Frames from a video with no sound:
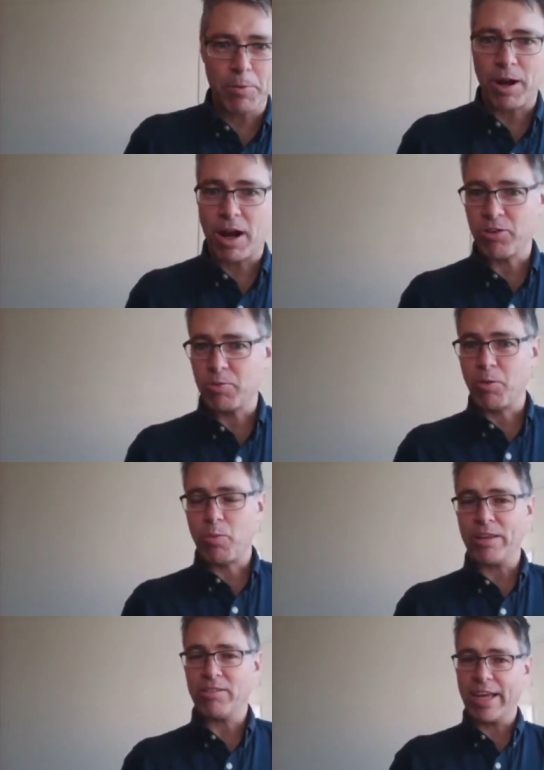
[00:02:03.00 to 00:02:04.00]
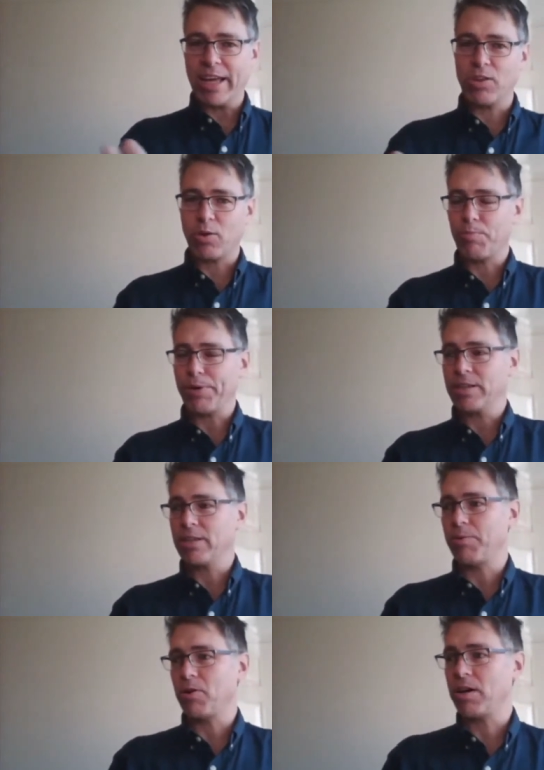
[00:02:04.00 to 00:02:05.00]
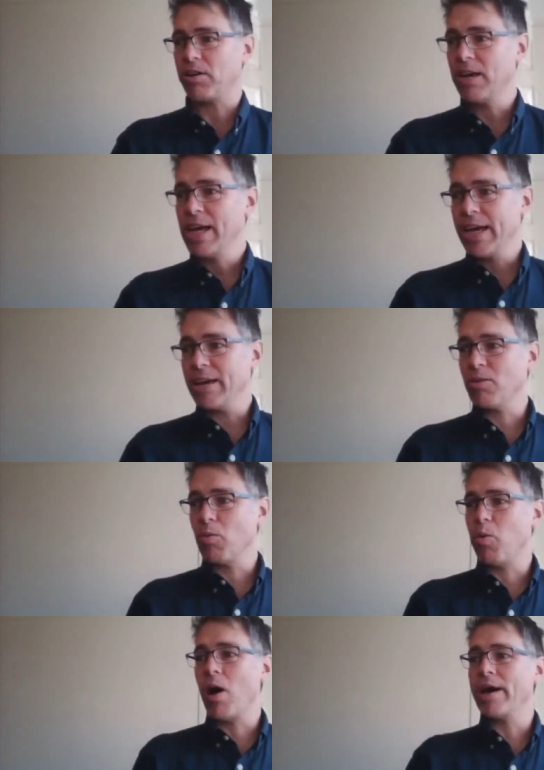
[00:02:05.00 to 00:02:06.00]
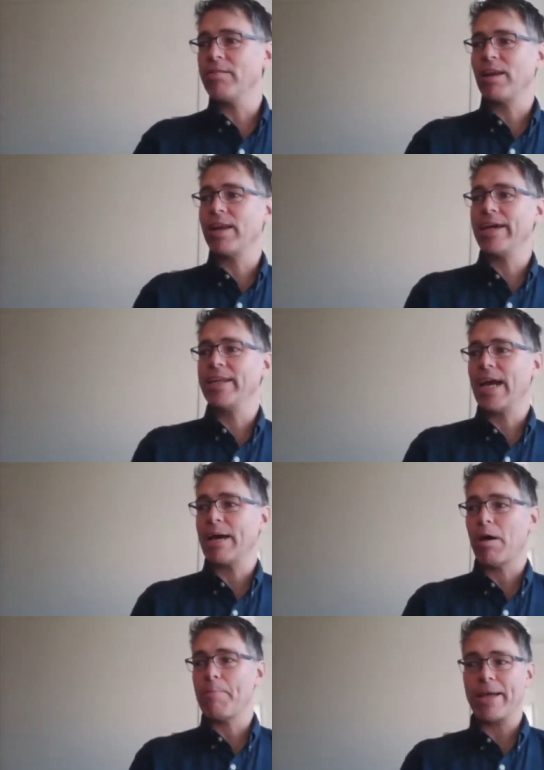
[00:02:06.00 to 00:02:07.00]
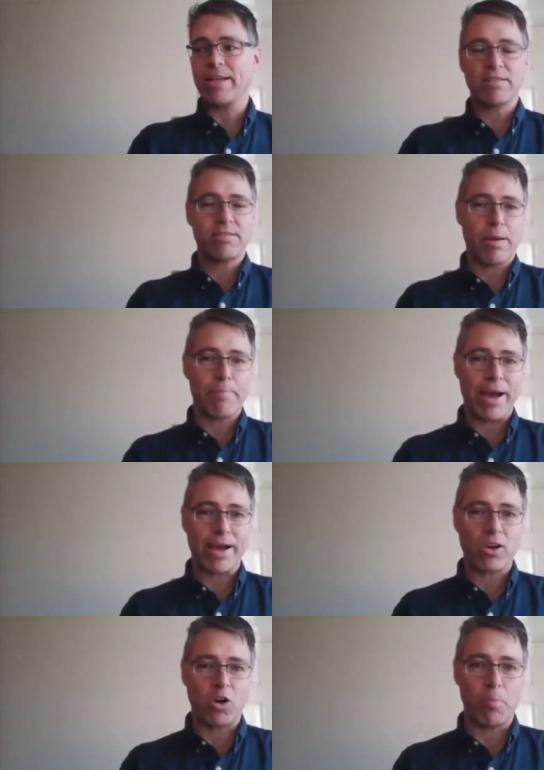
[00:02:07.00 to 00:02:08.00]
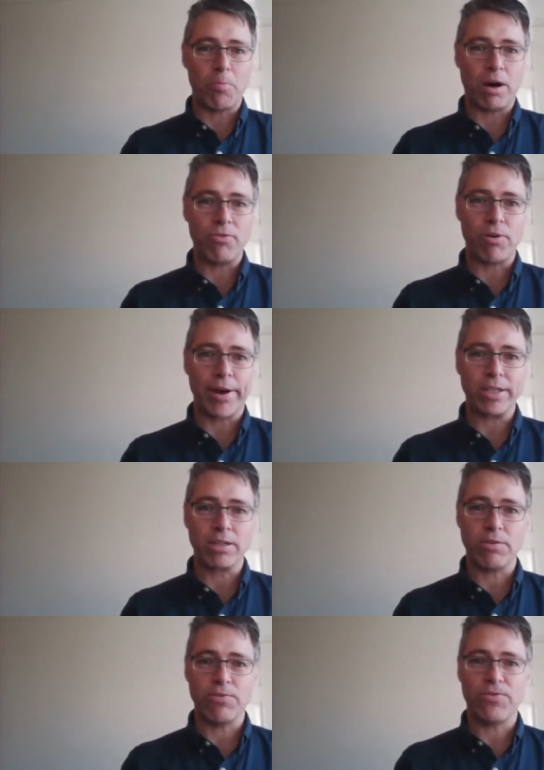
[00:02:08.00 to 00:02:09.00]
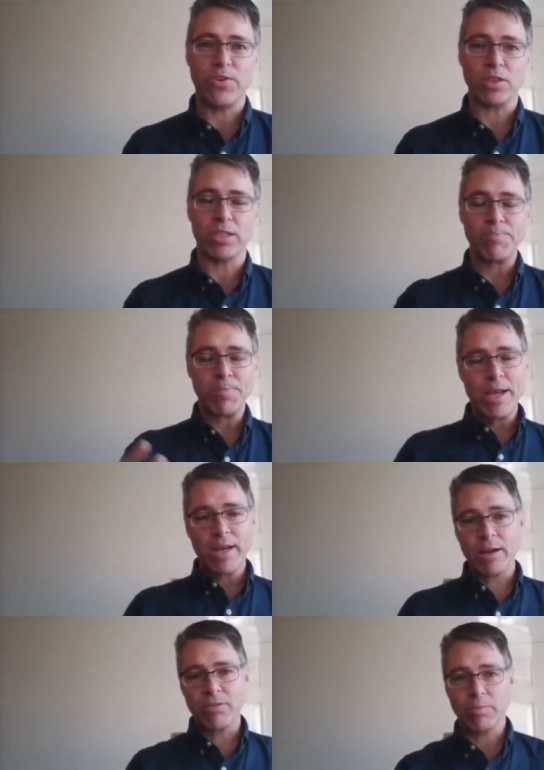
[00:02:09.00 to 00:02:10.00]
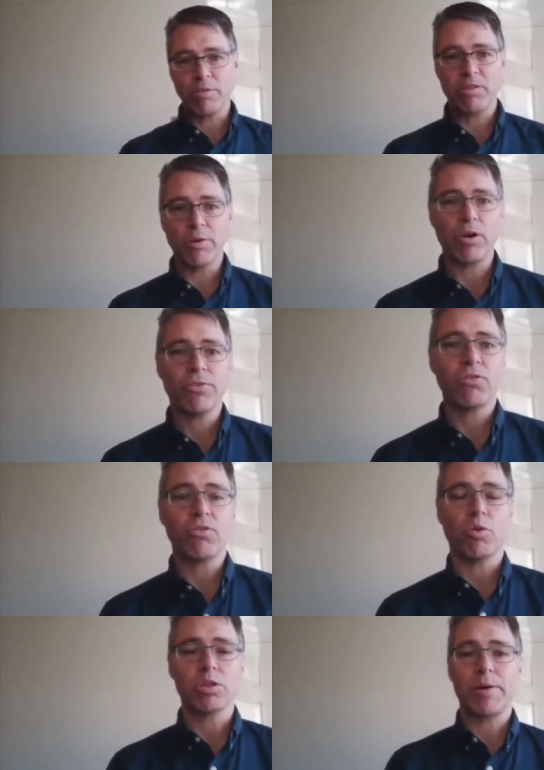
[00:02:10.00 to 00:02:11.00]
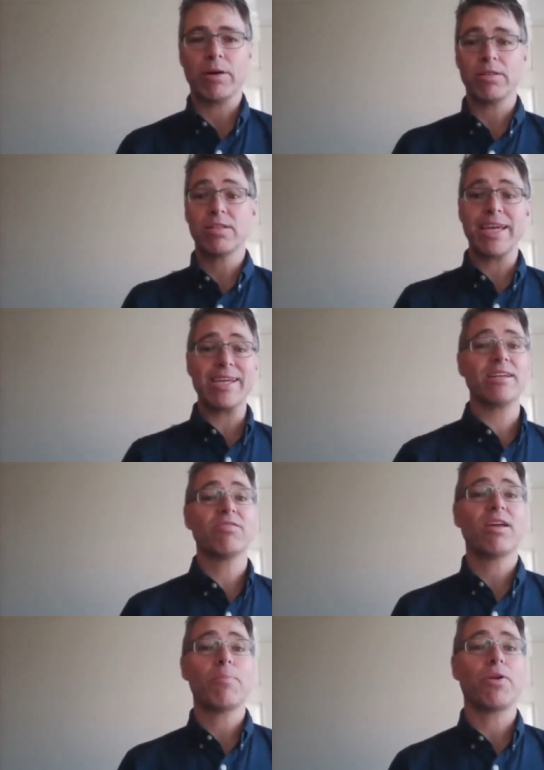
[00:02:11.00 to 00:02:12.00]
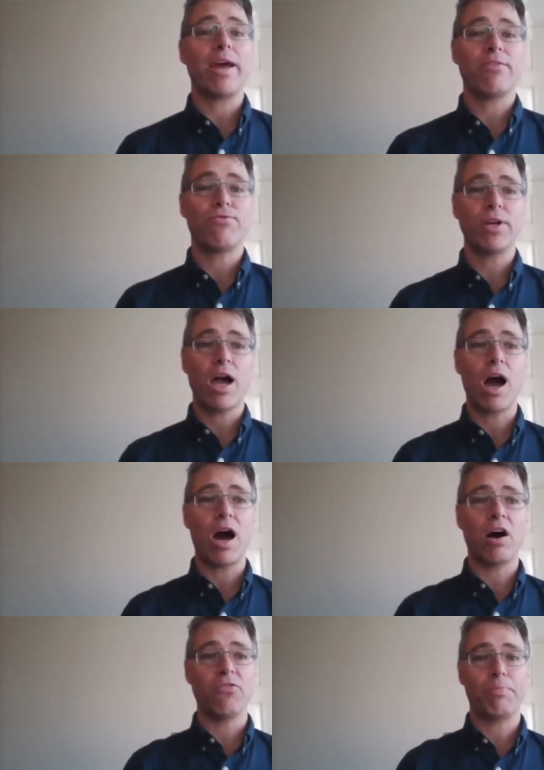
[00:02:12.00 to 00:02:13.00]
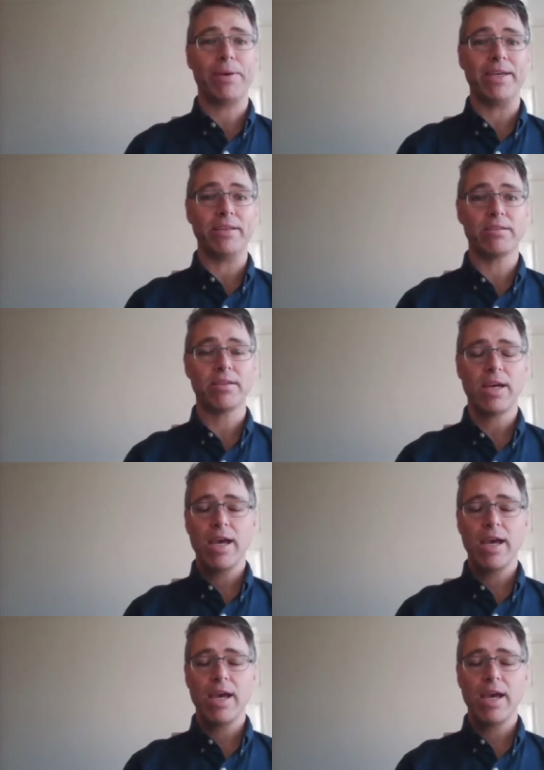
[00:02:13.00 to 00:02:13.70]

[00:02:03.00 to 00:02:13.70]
asked me on Wednesday, again, I thought I'd bring to the podcast, is why as a lady am I meant to step back on my right foot? Now, something that Zoe often talks about is taking a step on every half beat.